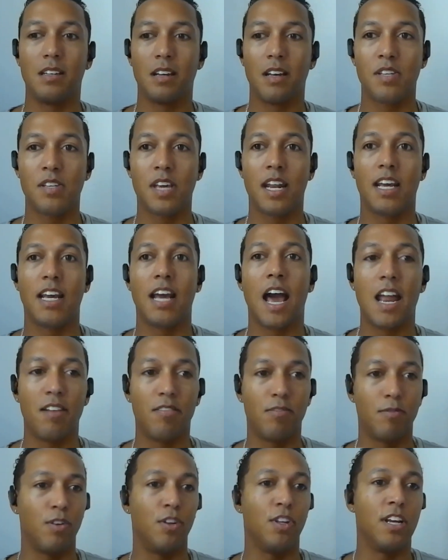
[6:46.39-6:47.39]
I was kind of
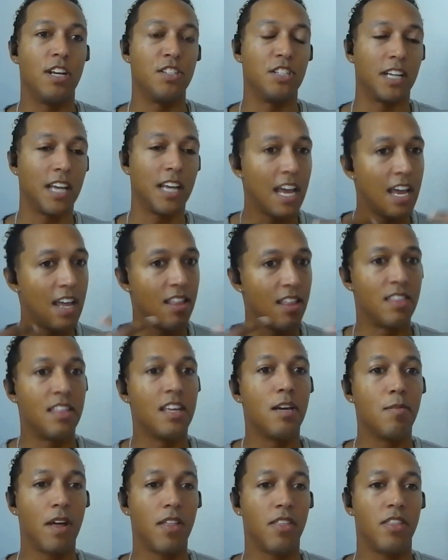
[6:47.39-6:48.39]
guided from an early age of, hey,
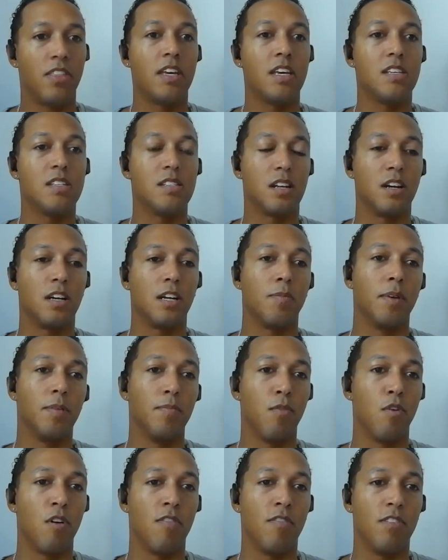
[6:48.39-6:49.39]
think about things that are going to be
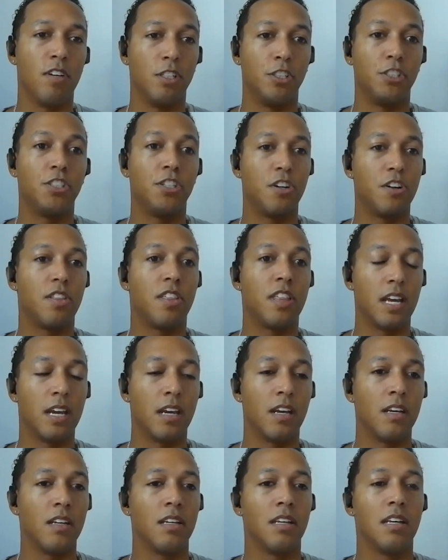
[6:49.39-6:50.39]
more of a sure thing.